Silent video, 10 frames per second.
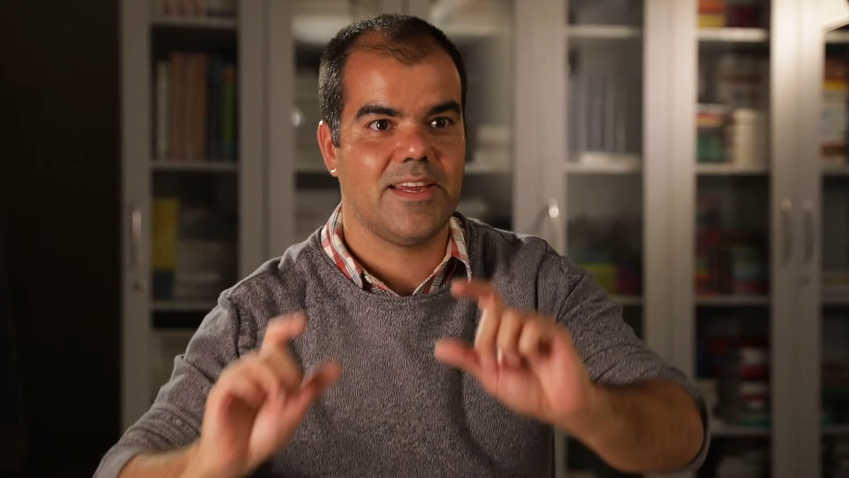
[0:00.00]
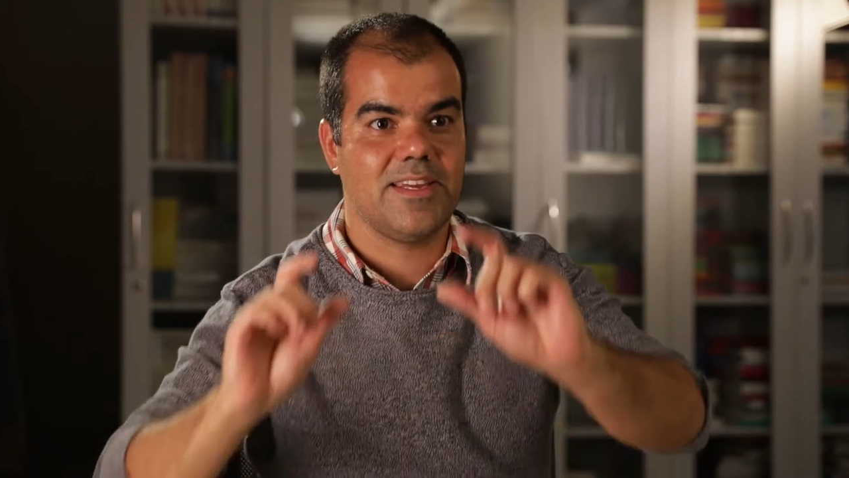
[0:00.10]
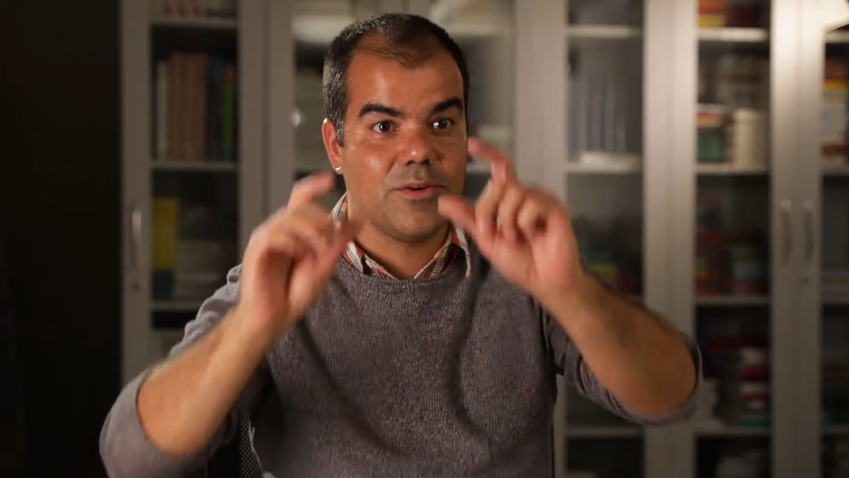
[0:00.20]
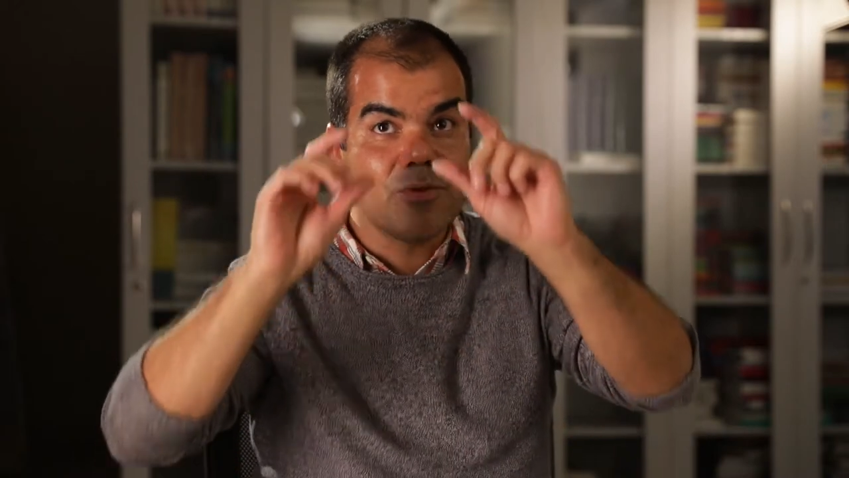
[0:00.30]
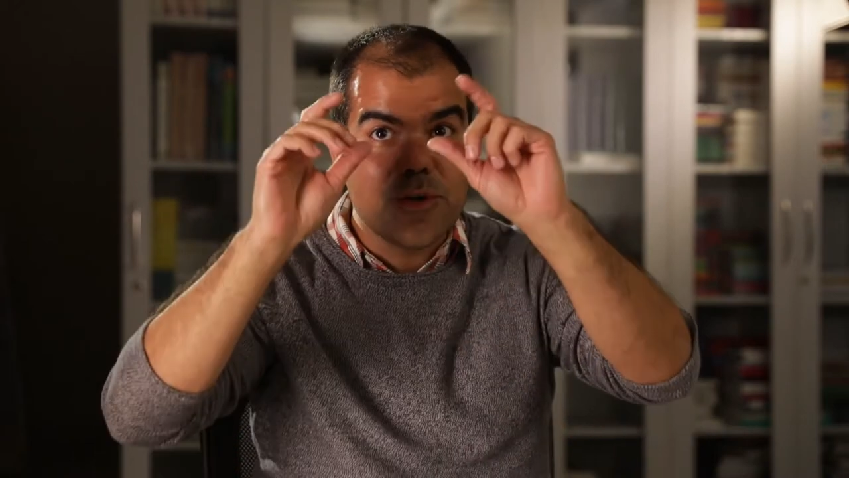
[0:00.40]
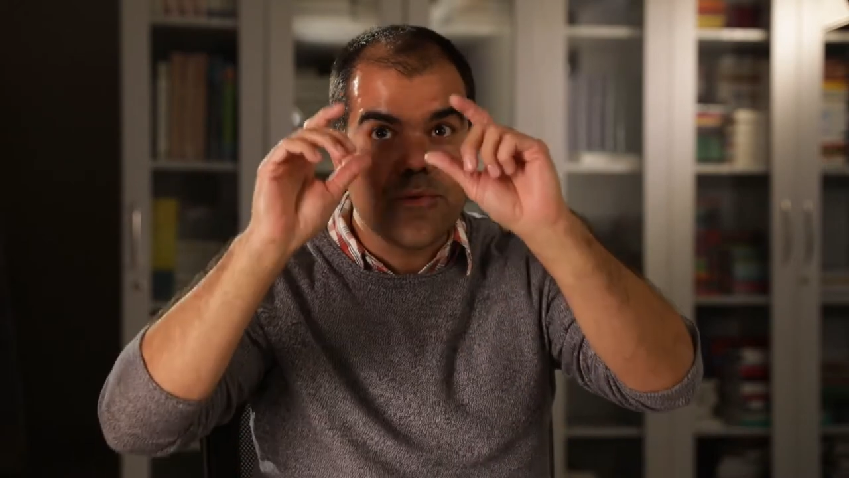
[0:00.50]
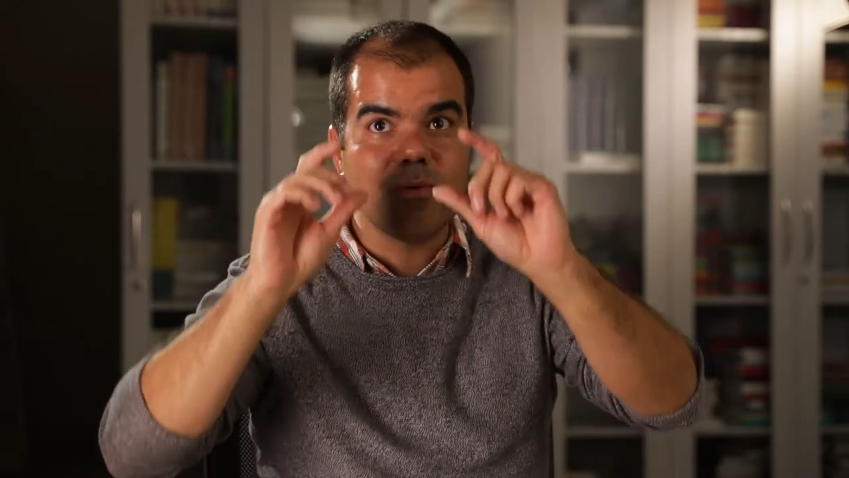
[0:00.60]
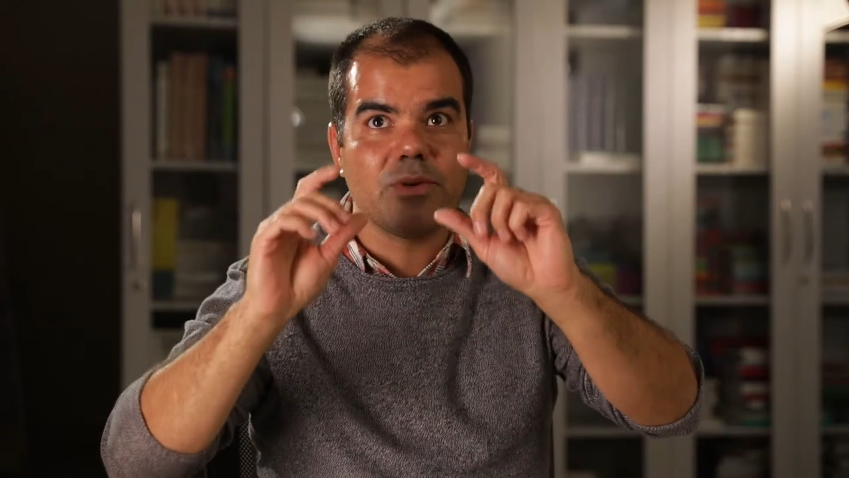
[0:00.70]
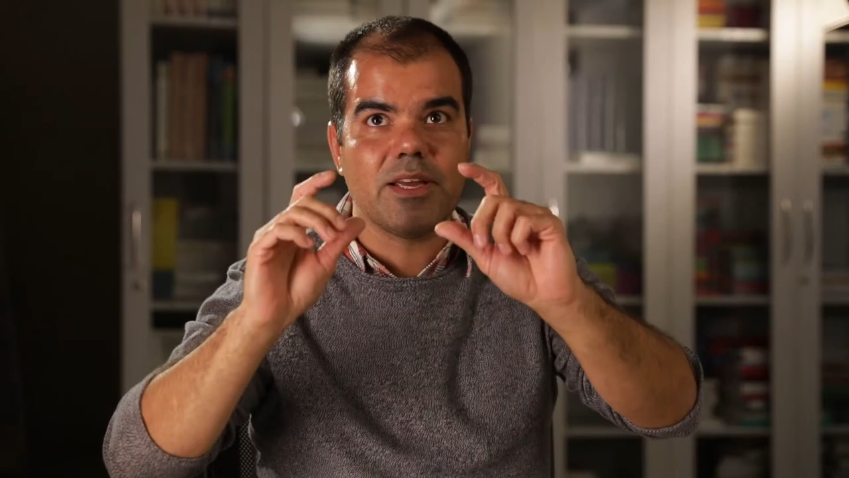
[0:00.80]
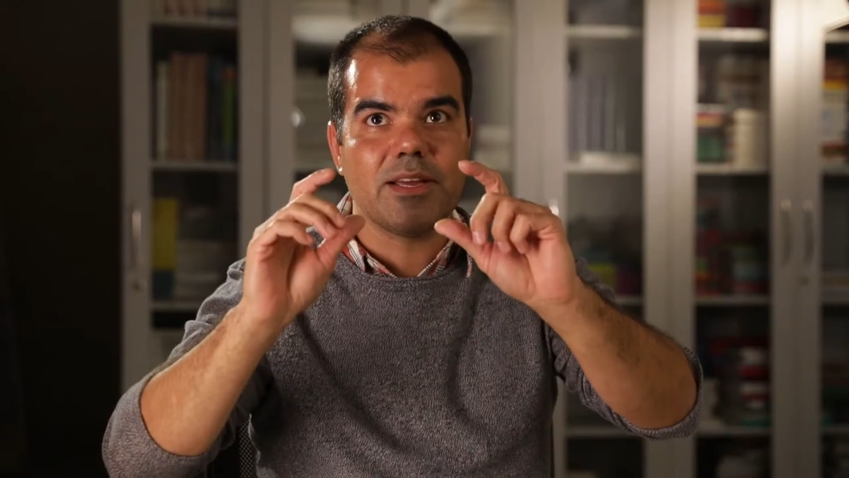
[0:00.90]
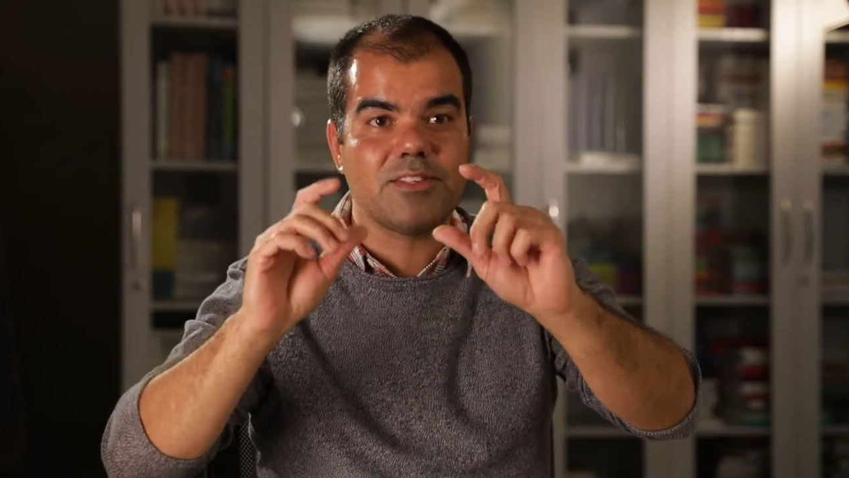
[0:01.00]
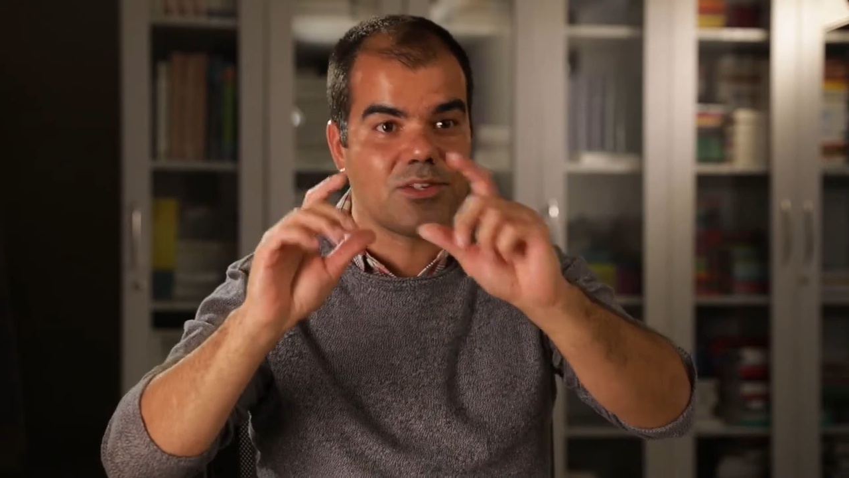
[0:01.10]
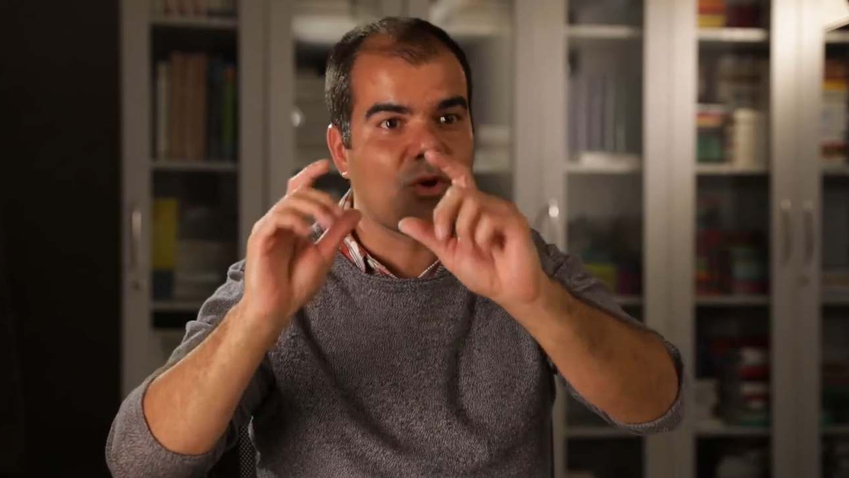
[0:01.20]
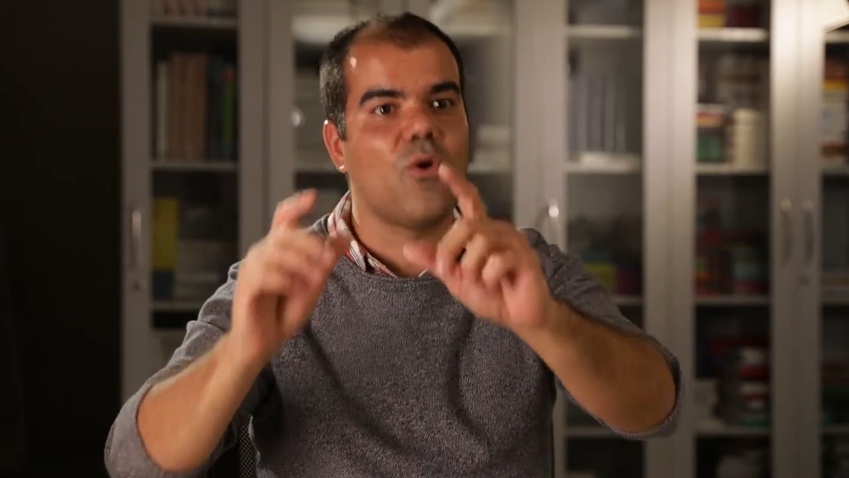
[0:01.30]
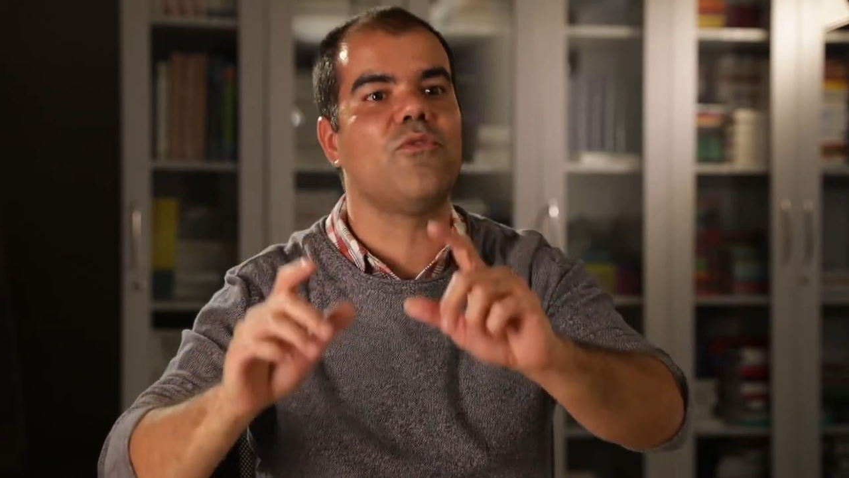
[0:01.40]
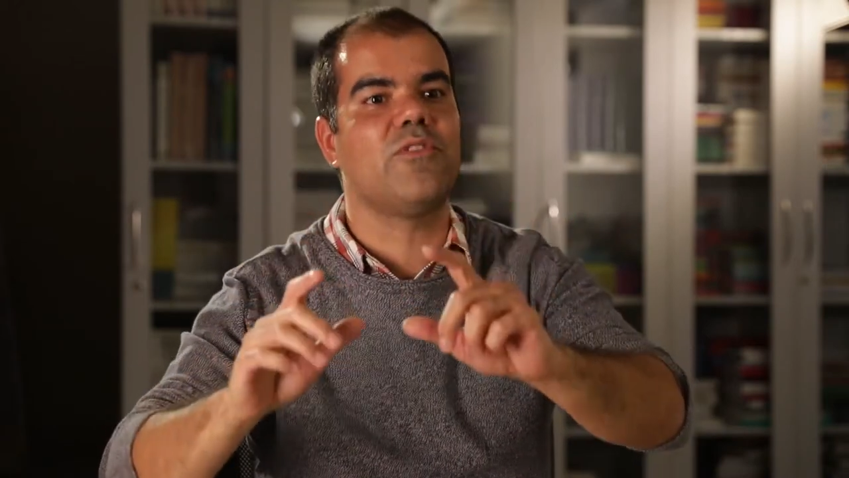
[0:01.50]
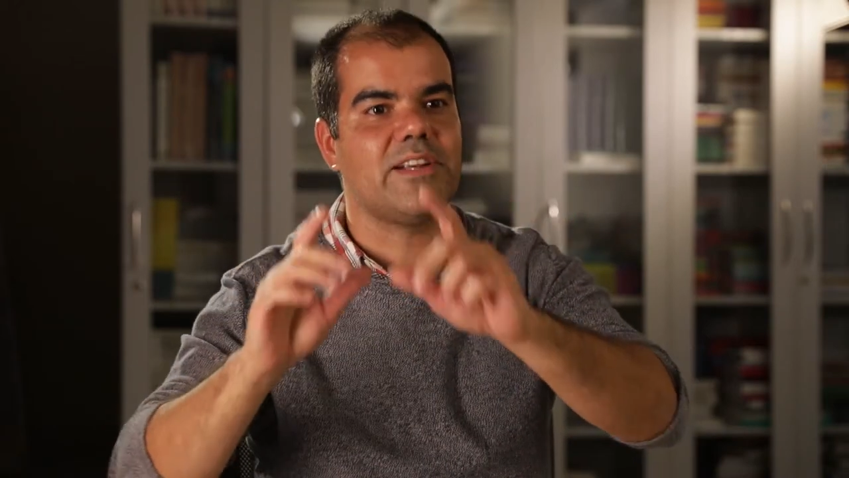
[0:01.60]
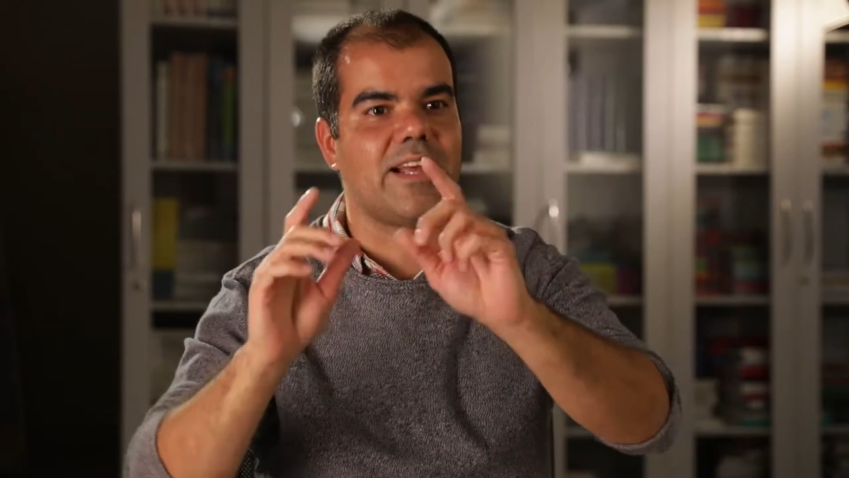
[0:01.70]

you will discover